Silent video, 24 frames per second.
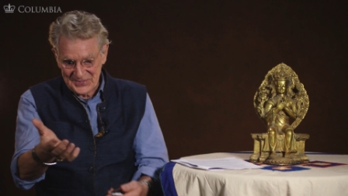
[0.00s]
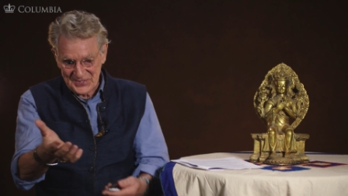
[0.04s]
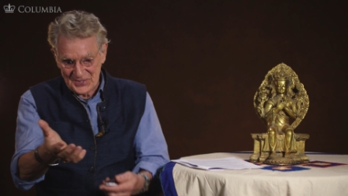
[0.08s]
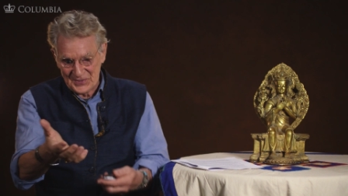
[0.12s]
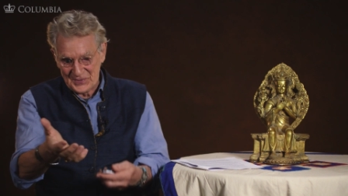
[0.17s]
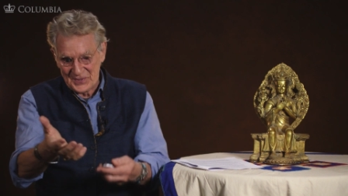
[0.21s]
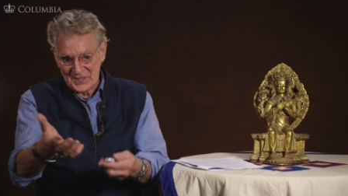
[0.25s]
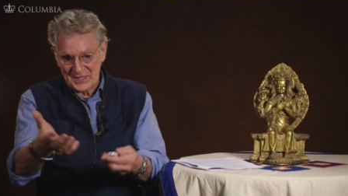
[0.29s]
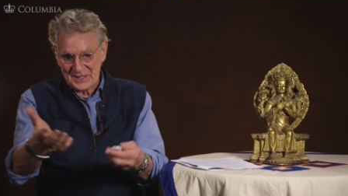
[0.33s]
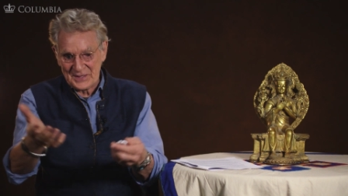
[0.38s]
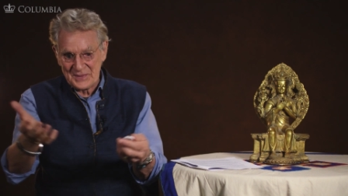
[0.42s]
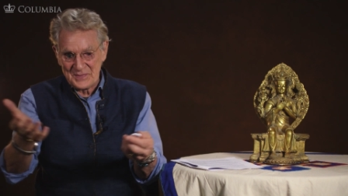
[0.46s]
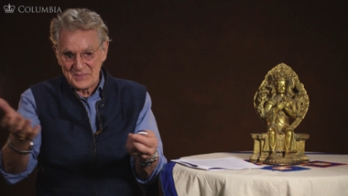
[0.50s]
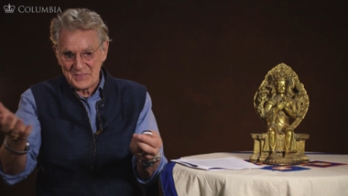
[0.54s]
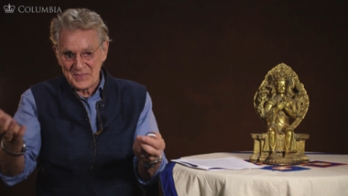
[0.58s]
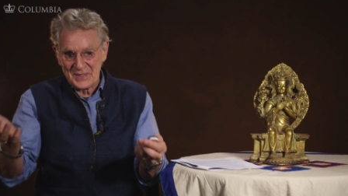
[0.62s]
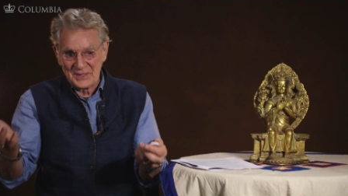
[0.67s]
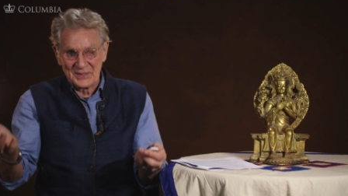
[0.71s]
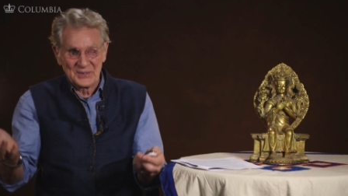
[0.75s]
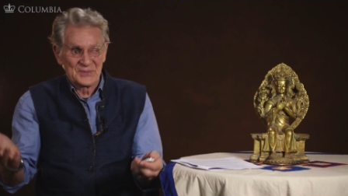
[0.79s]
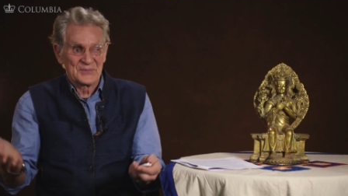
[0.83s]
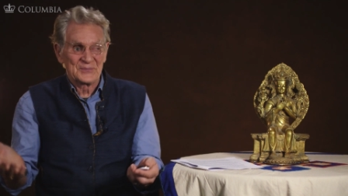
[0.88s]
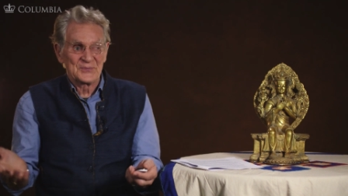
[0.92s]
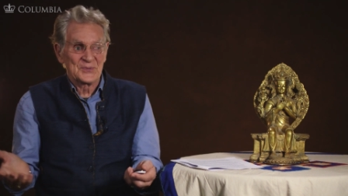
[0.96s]
so we can
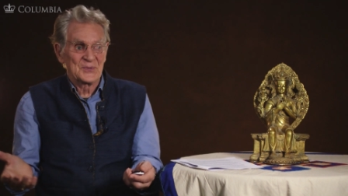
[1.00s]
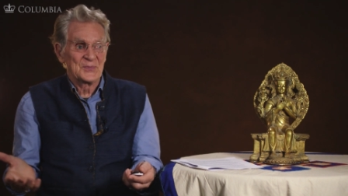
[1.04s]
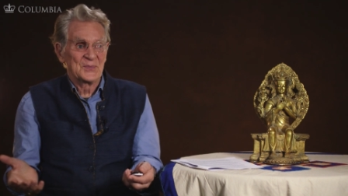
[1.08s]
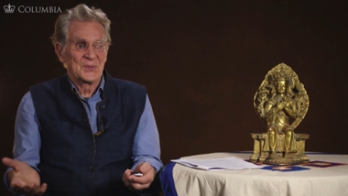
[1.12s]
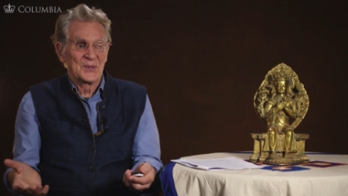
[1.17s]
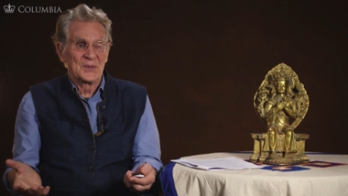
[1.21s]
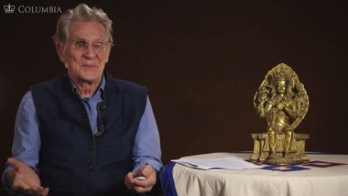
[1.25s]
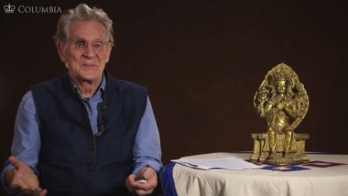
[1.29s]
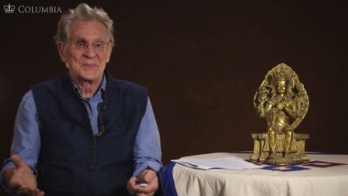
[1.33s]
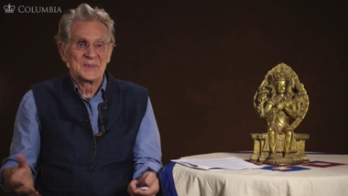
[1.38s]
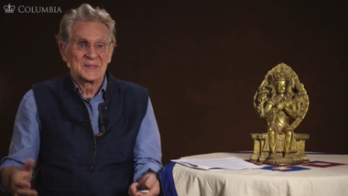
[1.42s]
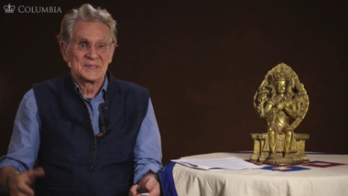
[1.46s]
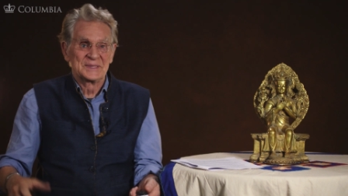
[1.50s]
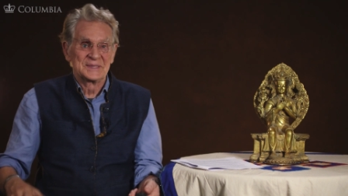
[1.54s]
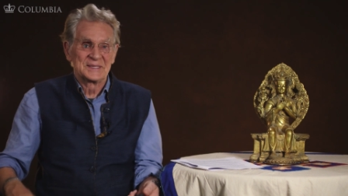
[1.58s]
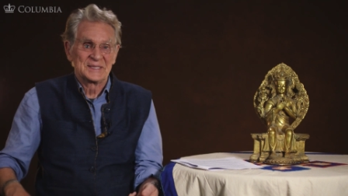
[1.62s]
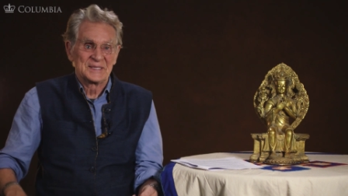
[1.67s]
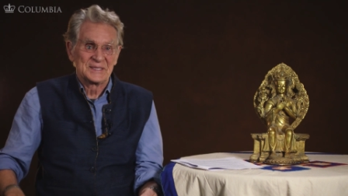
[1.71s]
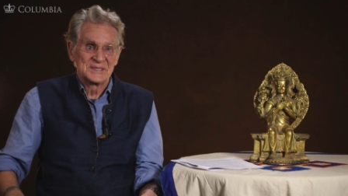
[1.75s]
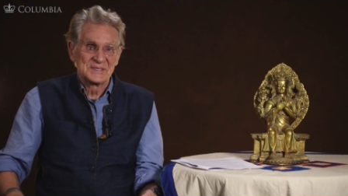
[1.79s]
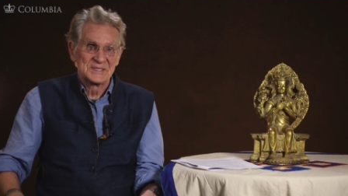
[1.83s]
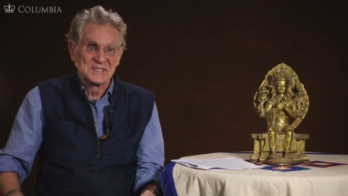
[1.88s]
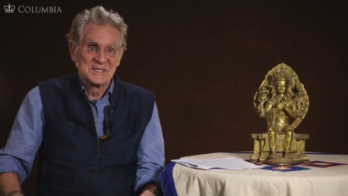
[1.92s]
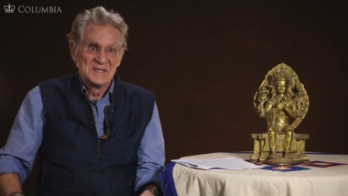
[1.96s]
build a few more
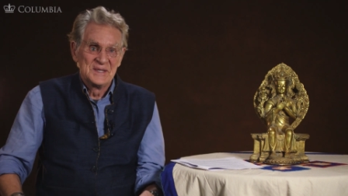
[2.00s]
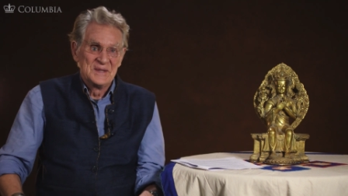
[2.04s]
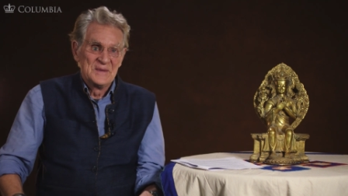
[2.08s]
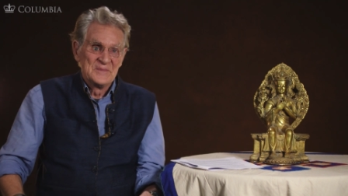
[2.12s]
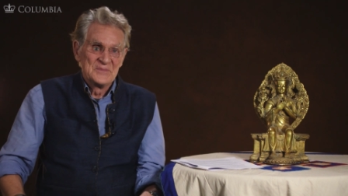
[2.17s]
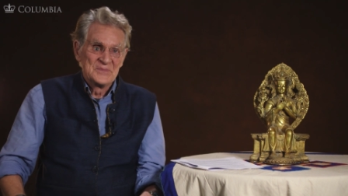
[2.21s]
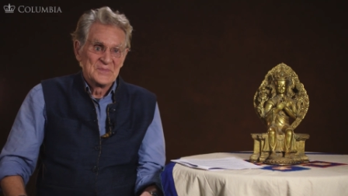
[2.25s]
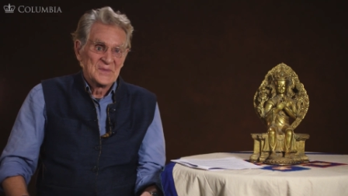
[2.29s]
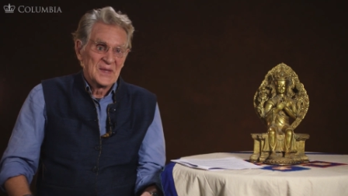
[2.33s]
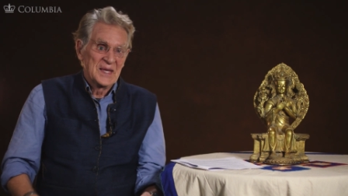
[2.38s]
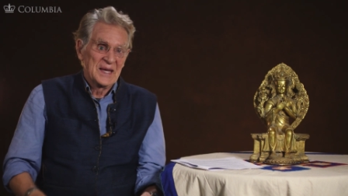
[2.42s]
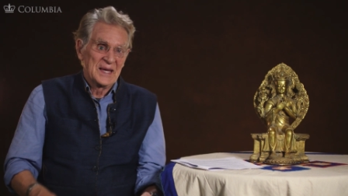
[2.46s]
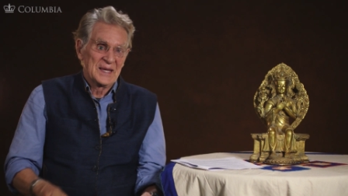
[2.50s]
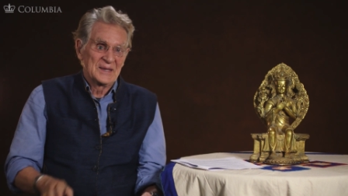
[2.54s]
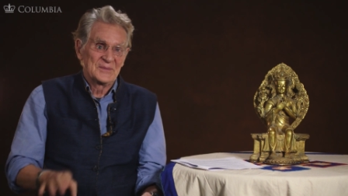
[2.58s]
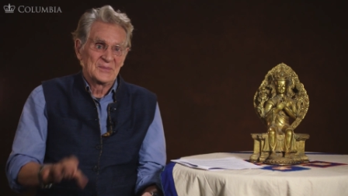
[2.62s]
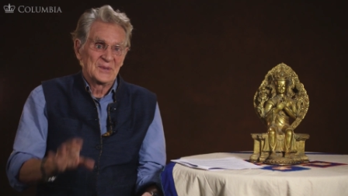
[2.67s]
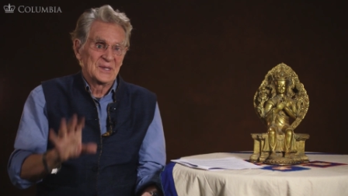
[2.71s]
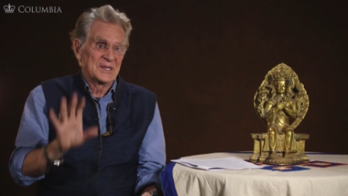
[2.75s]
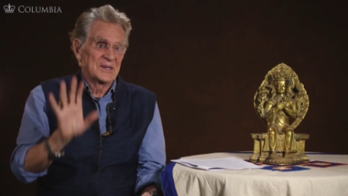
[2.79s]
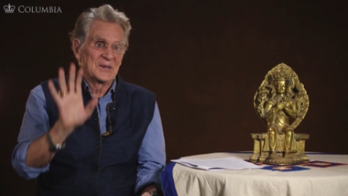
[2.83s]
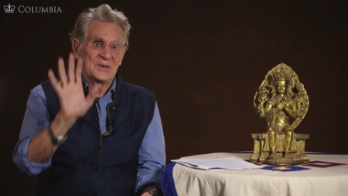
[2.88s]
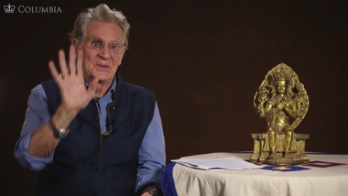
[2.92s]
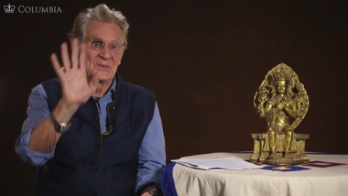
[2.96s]
buildings and
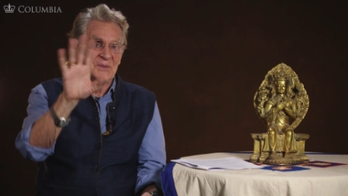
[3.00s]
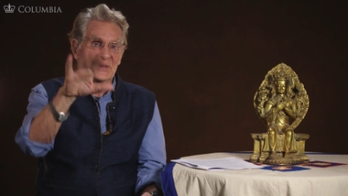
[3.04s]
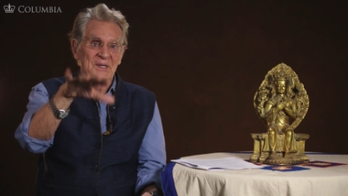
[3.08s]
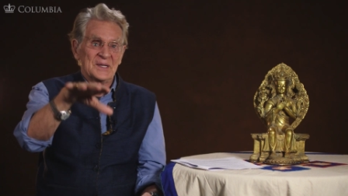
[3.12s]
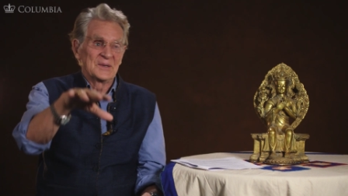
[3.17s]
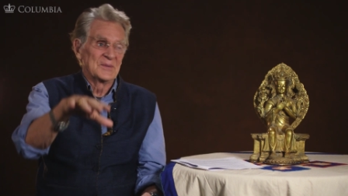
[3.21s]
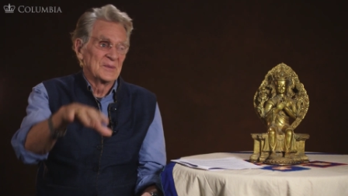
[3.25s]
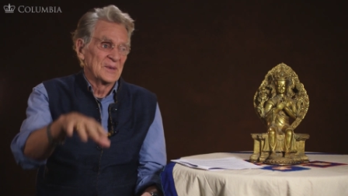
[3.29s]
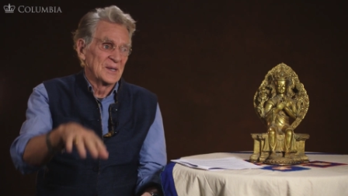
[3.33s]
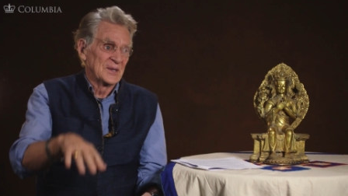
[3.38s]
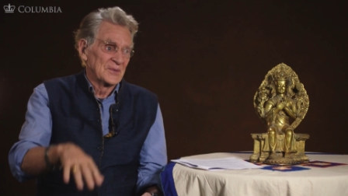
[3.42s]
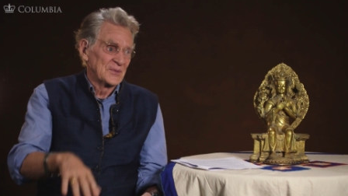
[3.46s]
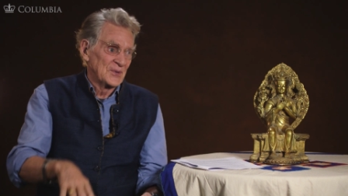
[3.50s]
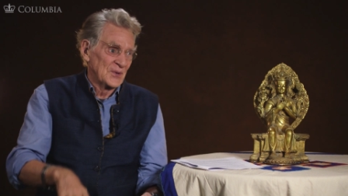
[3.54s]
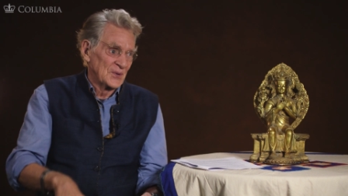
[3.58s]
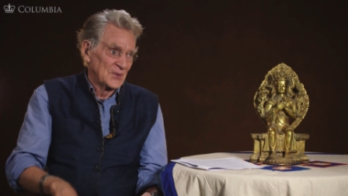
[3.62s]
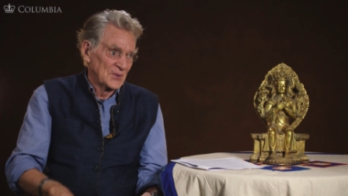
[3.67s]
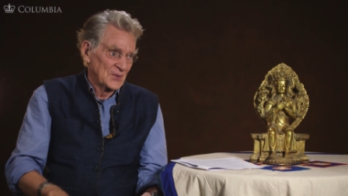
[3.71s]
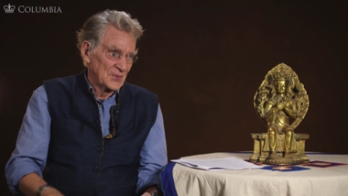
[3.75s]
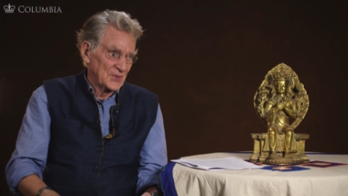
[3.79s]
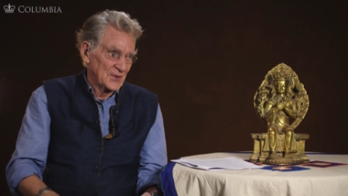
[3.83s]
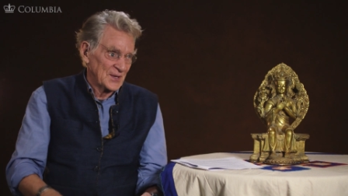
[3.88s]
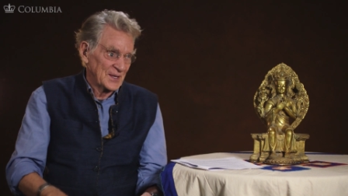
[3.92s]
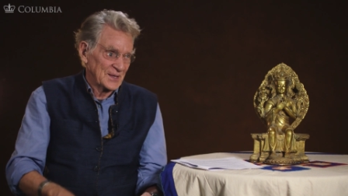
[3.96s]
we don't really want the
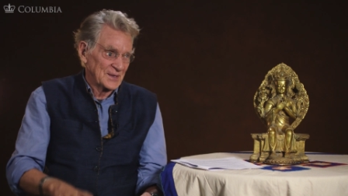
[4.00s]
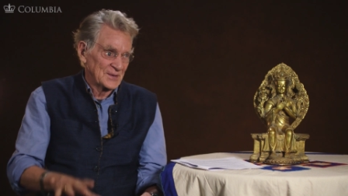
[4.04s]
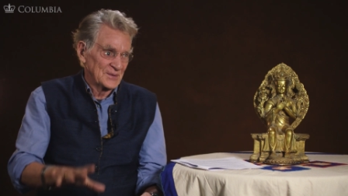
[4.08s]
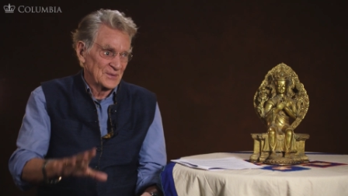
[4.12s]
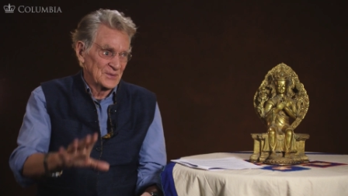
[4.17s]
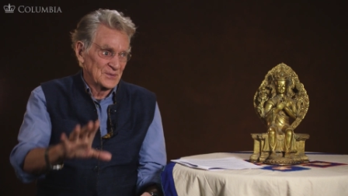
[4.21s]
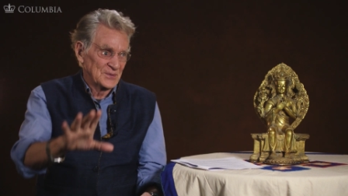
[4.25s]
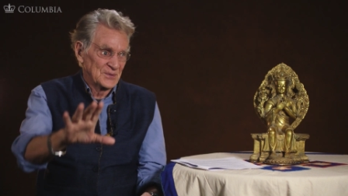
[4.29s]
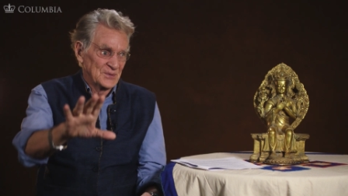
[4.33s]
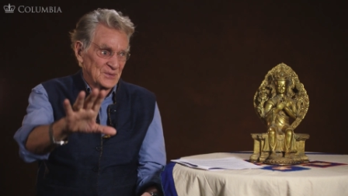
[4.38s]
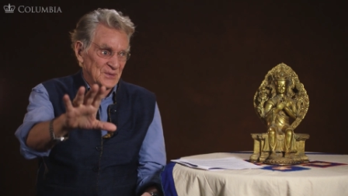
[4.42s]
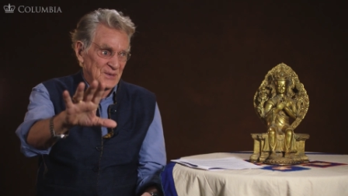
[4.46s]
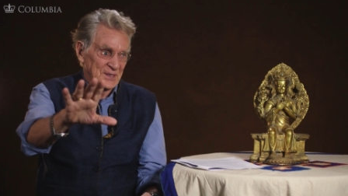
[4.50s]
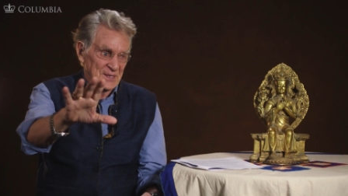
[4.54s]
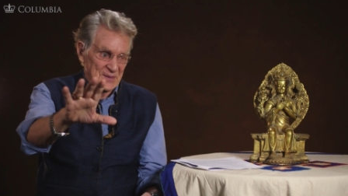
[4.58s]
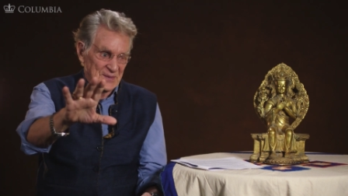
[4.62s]
whole thing. You know, you,